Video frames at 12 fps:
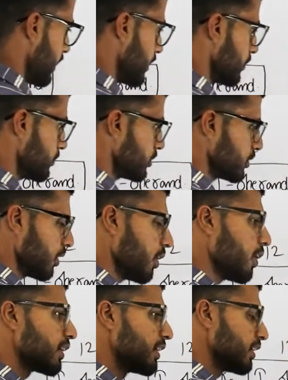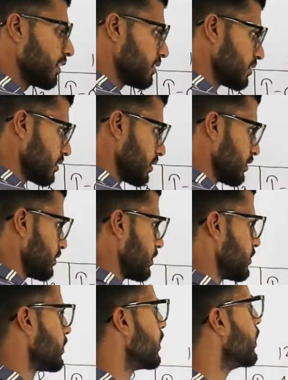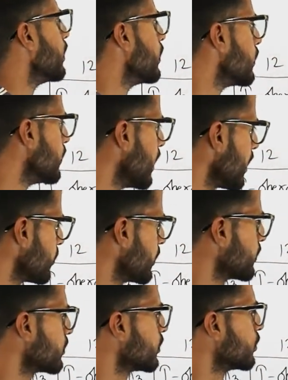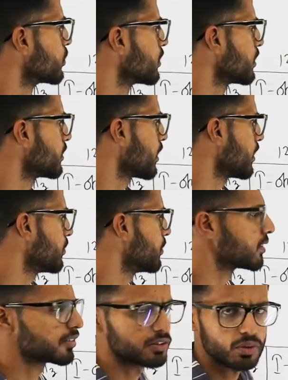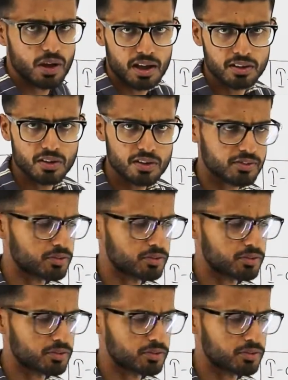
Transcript: items or 8 instructions. That means using 3 bits, you cannot